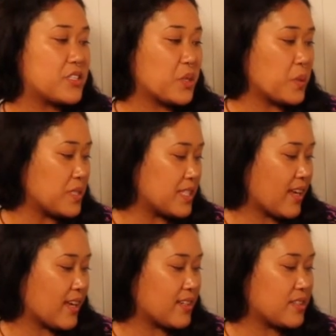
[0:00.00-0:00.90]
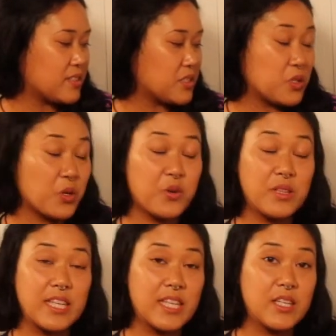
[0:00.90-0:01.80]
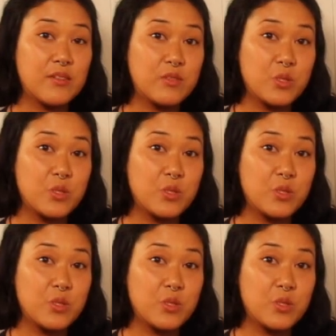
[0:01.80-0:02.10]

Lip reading: no scales, no leaves,